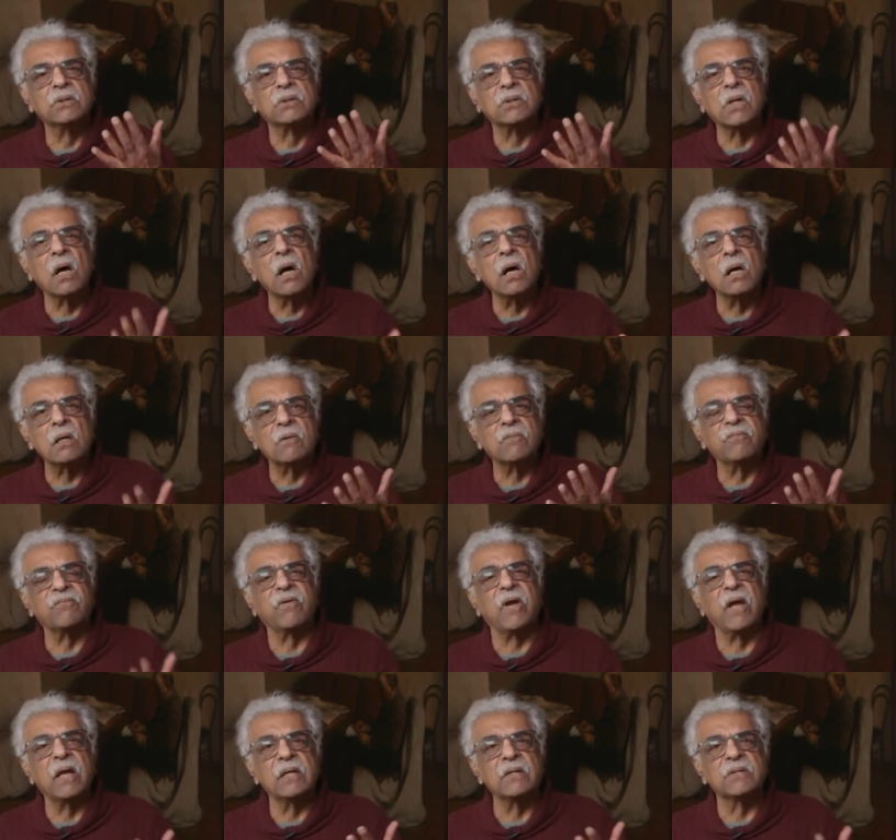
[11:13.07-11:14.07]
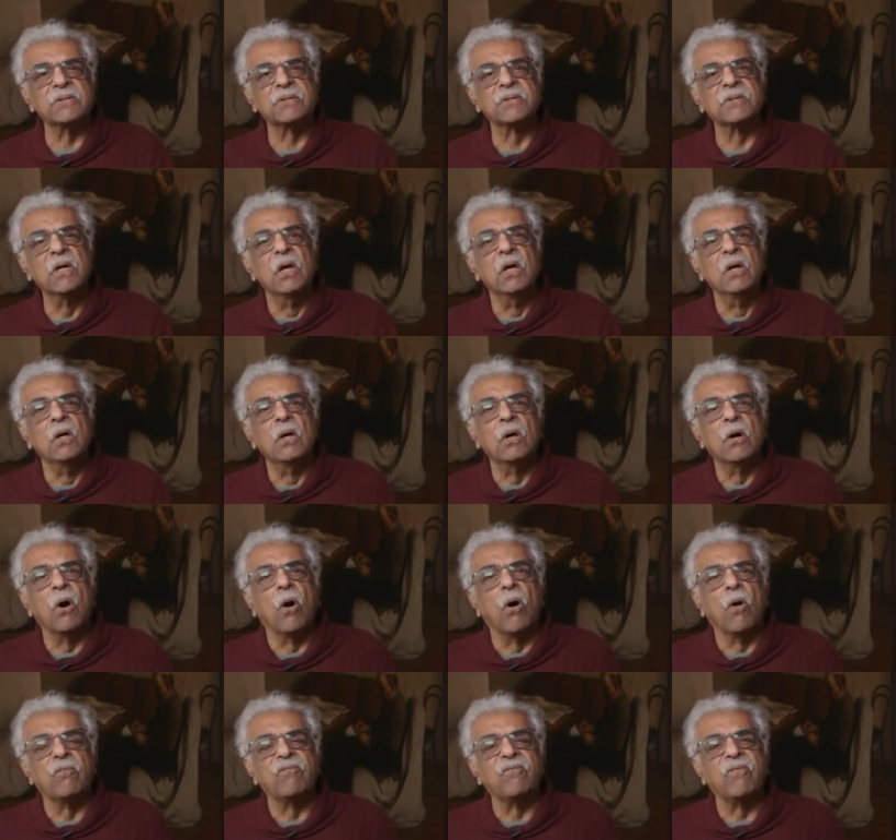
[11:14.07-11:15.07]
dark face
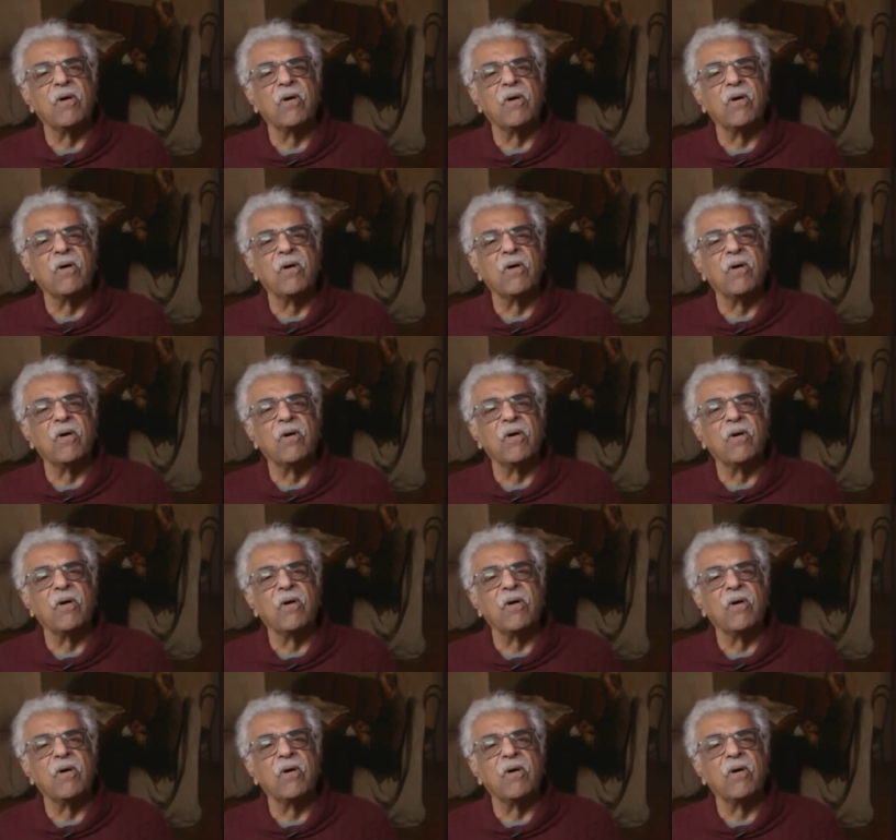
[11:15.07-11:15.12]
of